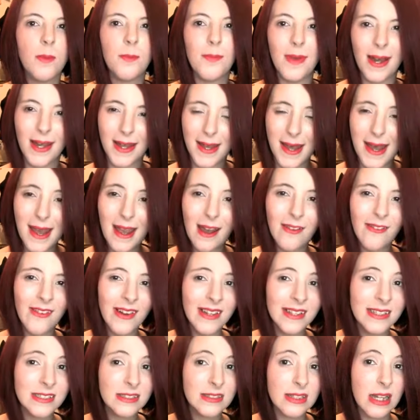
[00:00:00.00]
my hair
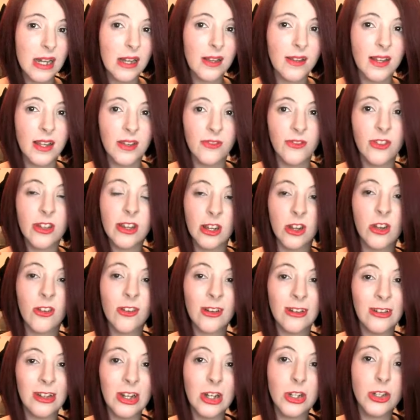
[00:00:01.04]
is still in really
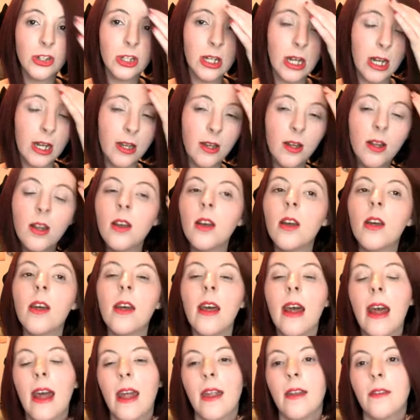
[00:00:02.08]
good condition.
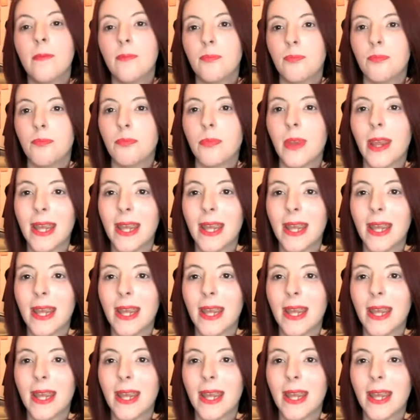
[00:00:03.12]
It's